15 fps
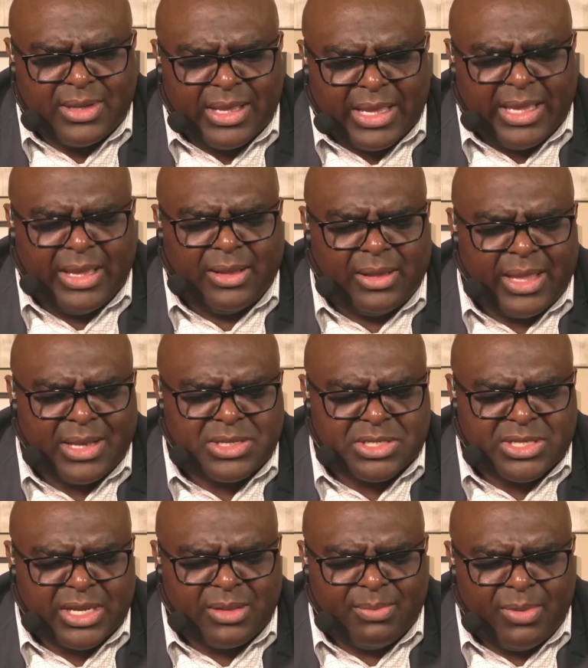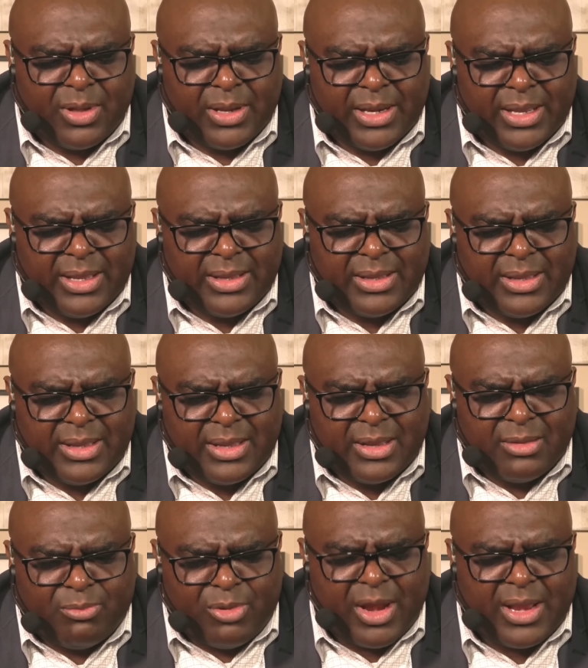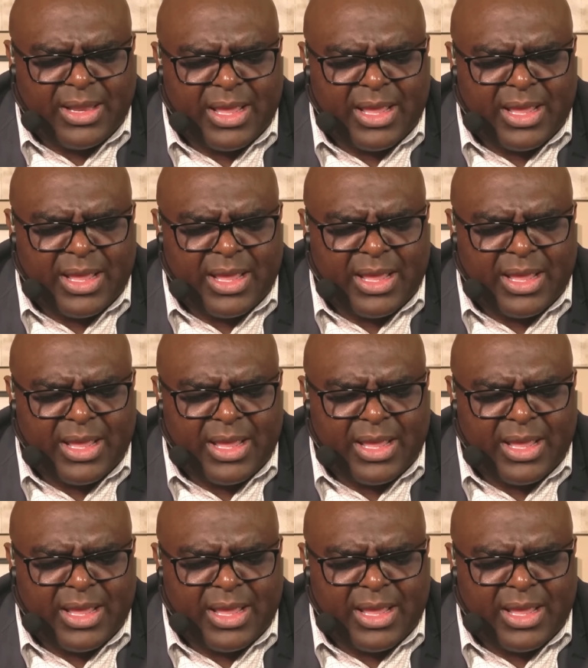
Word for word: Heal that sick body. Bring